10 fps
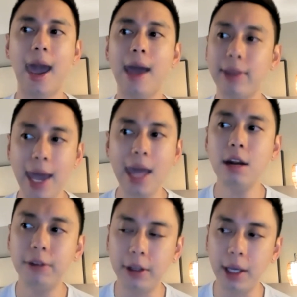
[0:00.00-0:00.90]
at the end
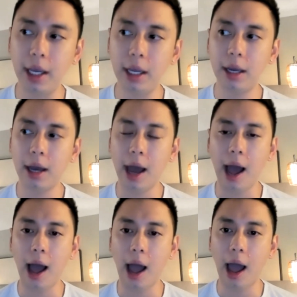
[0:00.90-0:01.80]
of the day,
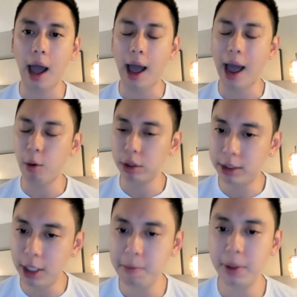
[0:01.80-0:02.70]
I will
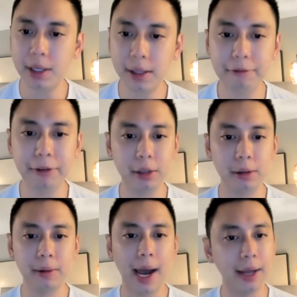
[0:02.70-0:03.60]
typically
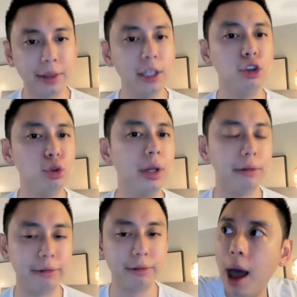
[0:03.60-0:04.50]
feel I didn't do
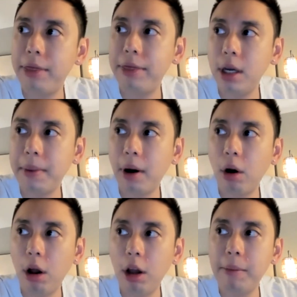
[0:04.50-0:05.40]
enough. I think about
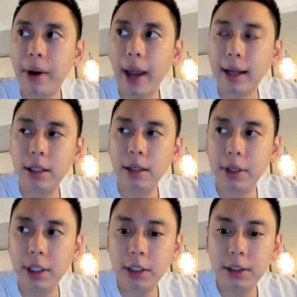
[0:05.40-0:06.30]
all my
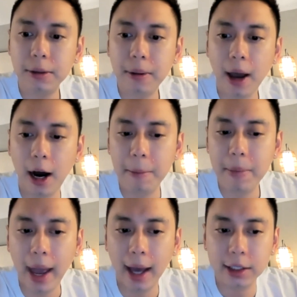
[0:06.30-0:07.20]
activities
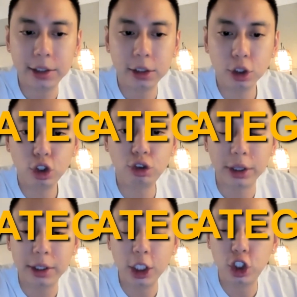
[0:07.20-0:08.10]
as
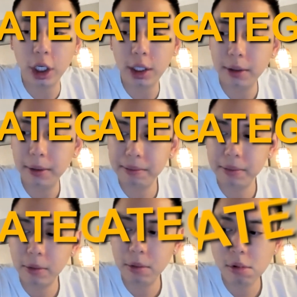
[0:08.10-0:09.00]
strategic
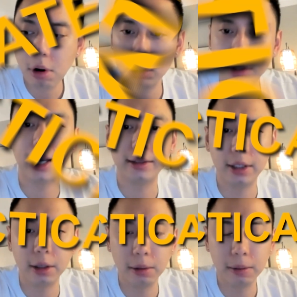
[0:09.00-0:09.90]
or
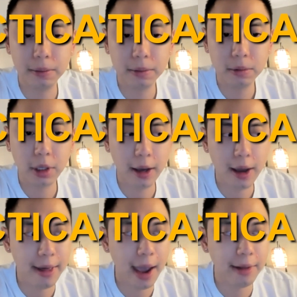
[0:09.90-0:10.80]
tactical. Okay,
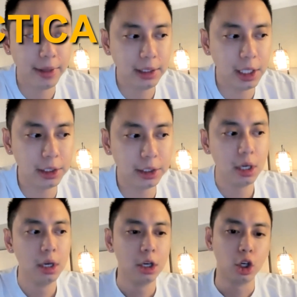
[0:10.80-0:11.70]
and this is
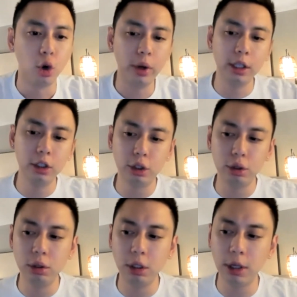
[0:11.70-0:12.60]
going
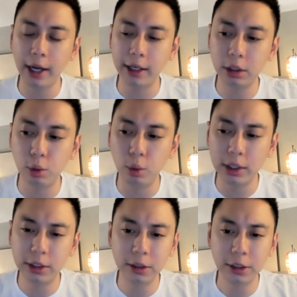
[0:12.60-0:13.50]
into like
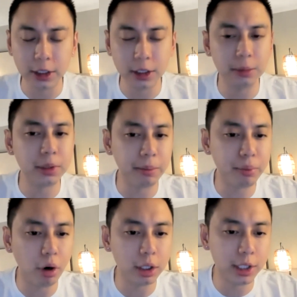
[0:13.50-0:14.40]
towards systems and
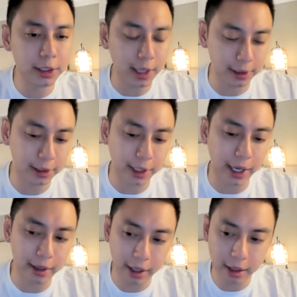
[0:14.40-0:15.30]
process and
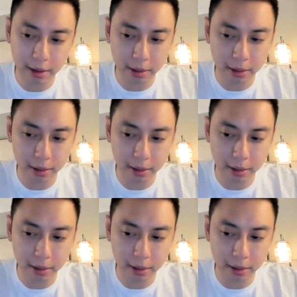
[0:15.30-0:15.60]
scaling